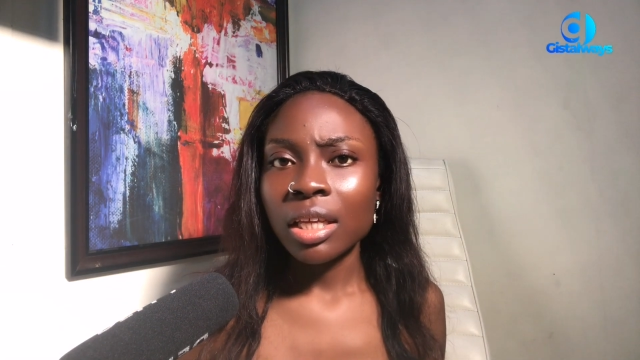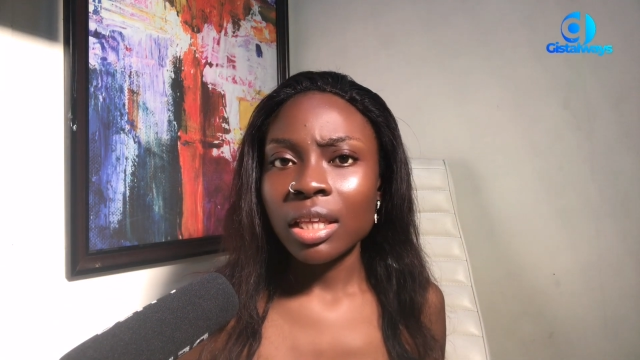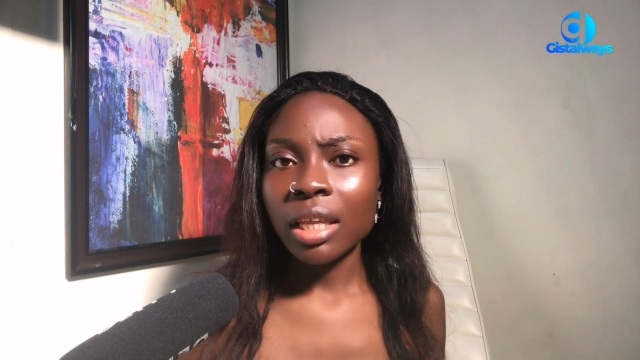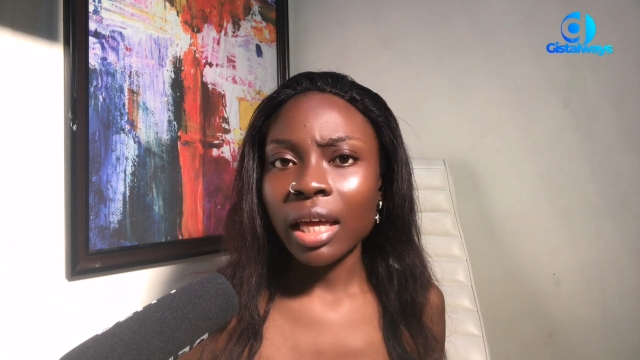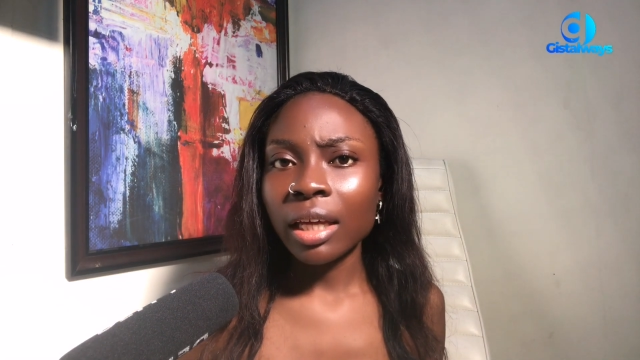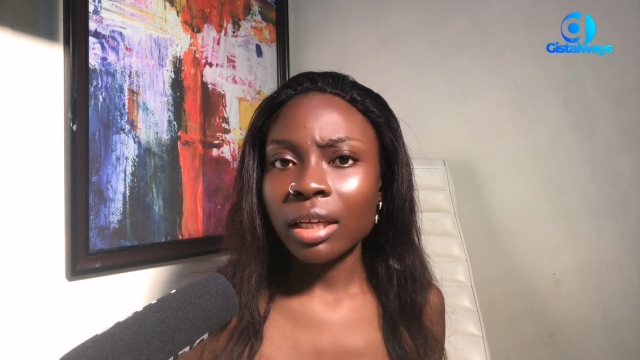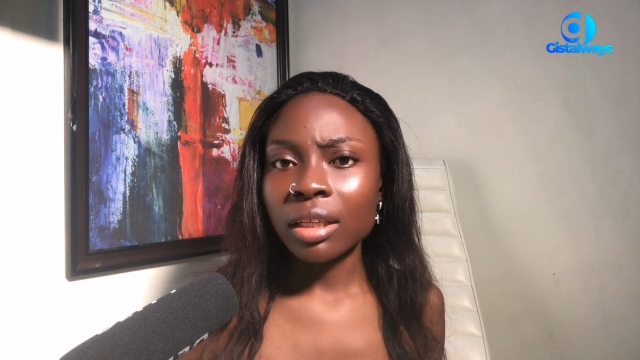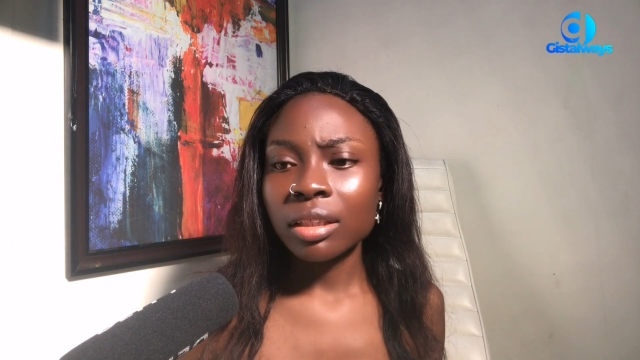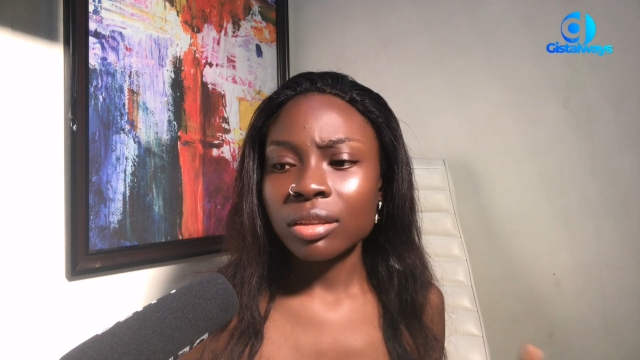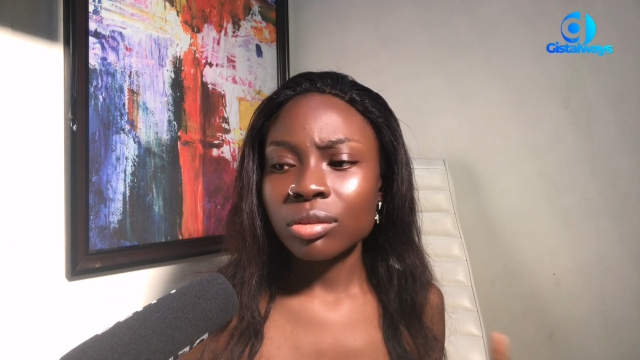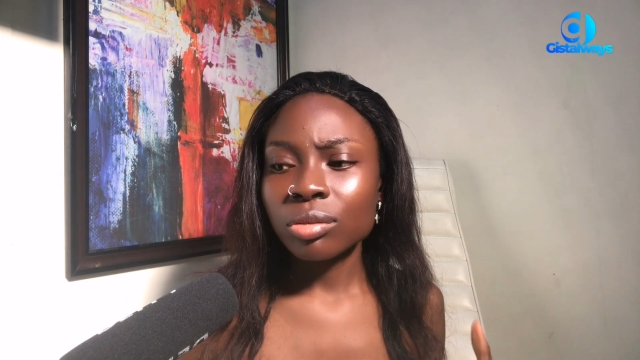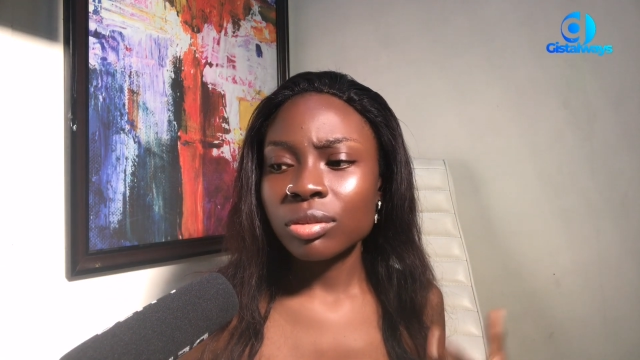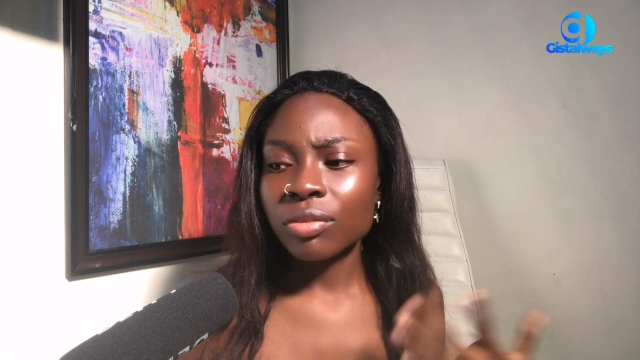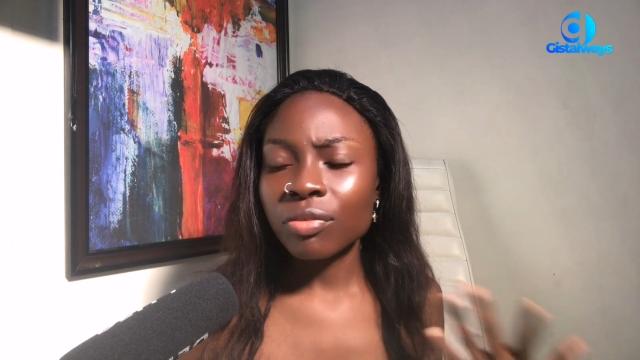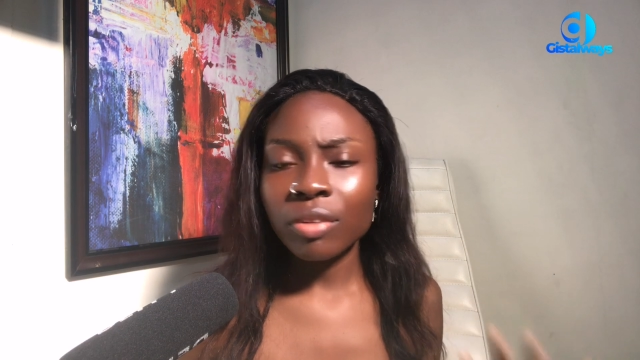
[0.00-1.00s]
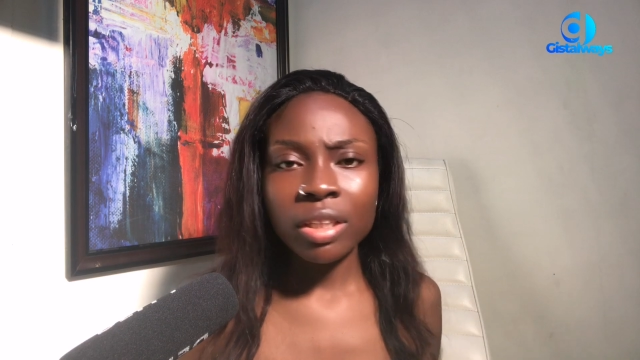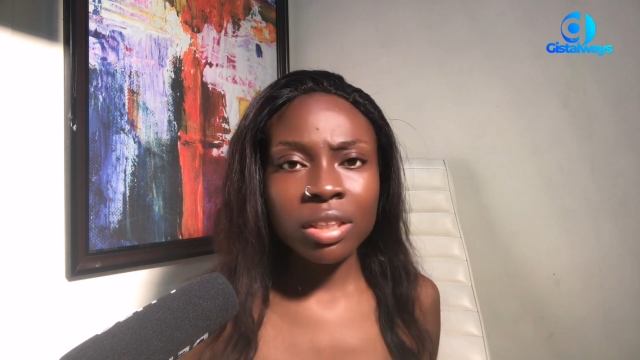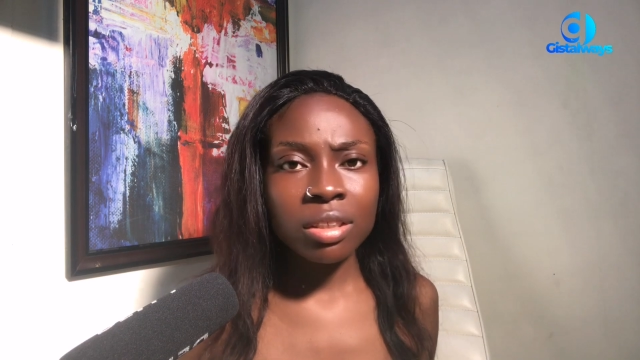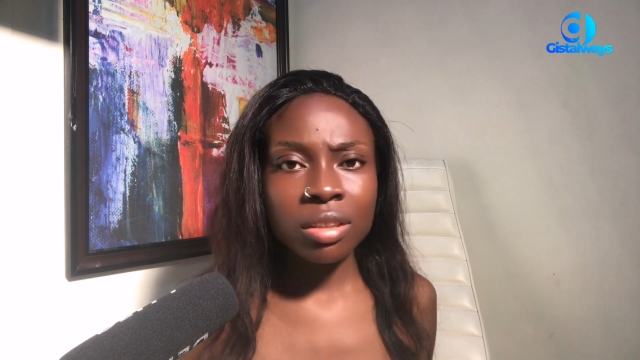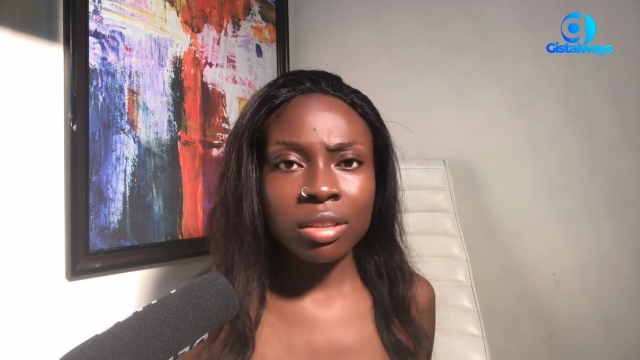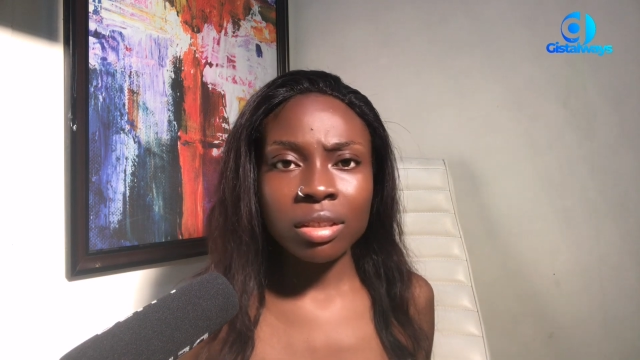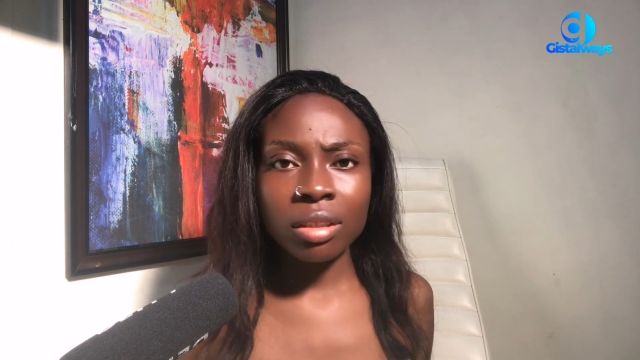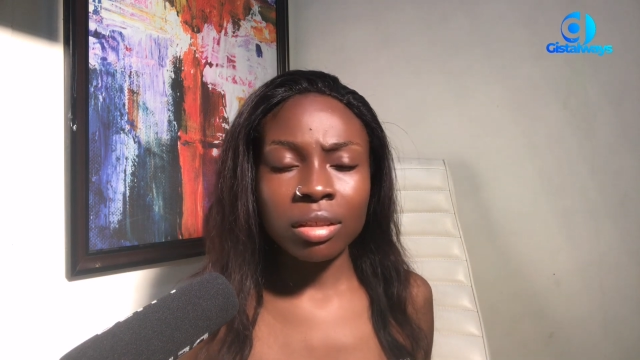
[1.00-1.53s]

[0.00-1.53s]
like defend